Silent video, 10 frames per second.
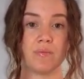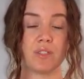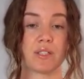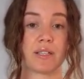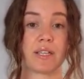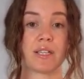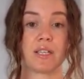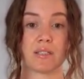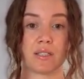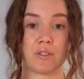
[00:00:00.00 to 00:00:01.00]
Just letting
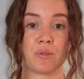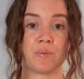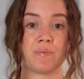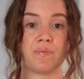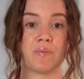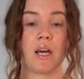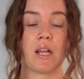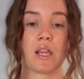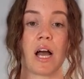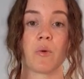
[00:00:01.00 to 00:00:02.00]
that settle.
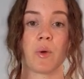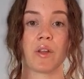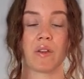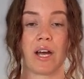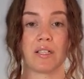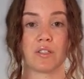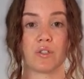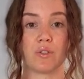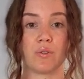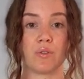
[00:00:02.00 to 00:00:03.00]
Allowing that
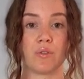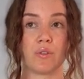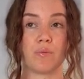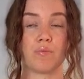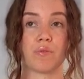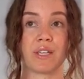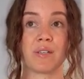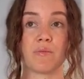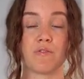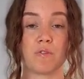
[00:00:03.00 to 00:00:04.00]
to
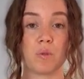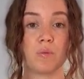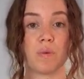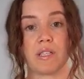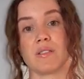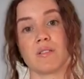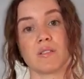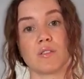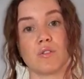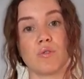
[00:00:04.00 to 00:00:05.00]
bring full
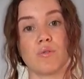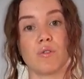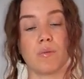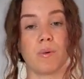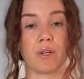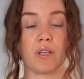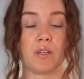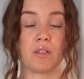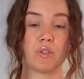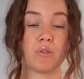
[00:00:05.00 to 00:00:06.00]
presence to your
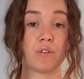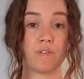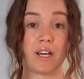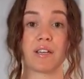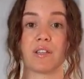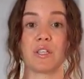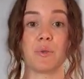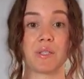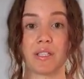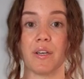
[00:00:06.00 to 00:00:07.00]
body, to the fact that you
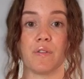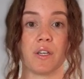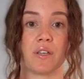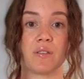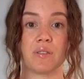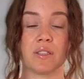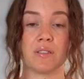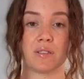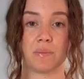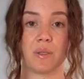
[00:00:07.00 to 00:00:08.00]
are safe here in
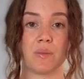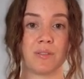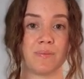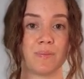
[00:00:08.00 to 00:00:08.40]
this moment.